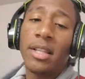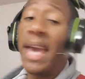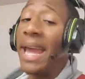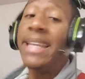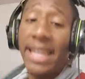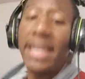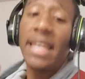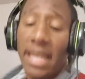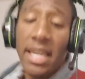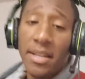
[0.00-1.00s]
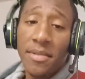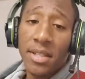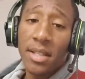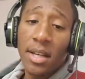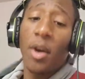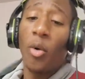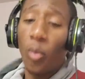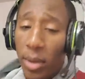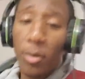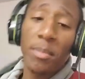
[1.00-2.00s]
KD leaves, we will